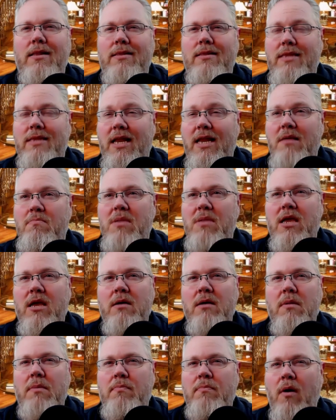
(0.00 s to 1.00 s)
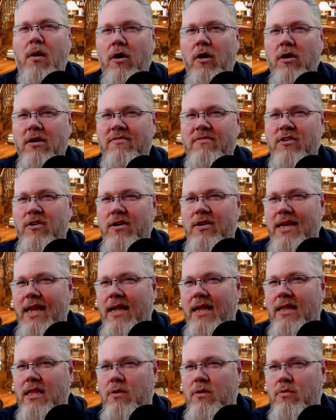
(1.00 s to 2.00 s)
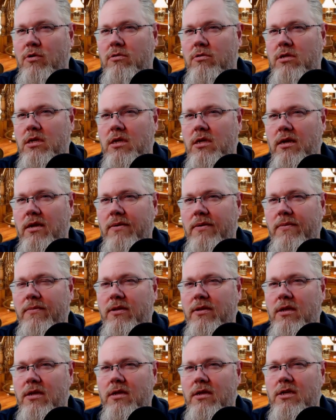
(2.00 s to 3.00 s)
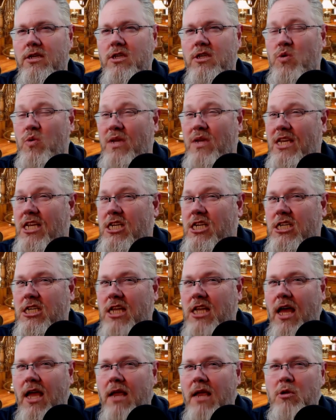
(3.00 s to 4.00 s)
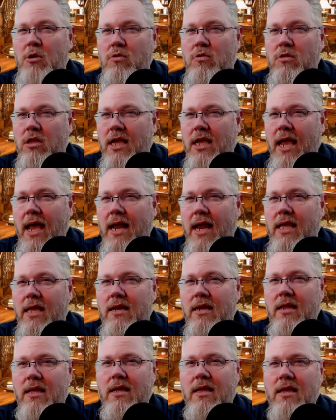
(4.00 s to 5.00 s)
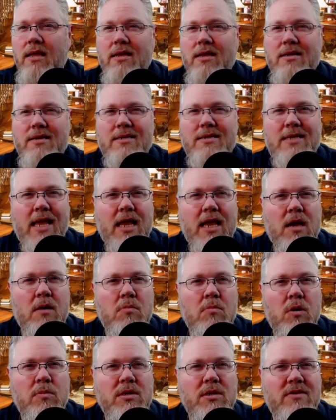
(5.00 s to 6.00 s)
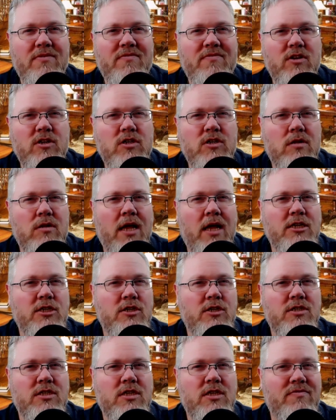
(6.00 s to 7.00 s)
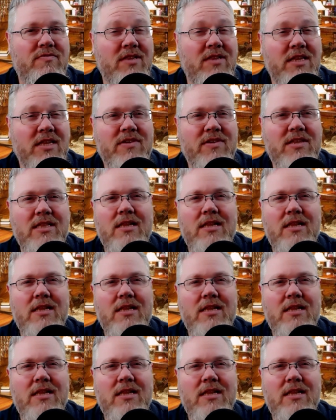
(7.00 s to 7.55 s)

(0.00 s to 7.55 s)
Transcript: Let it become a part of your daily routine. So each time you look at it, take a moment to visualize yourself living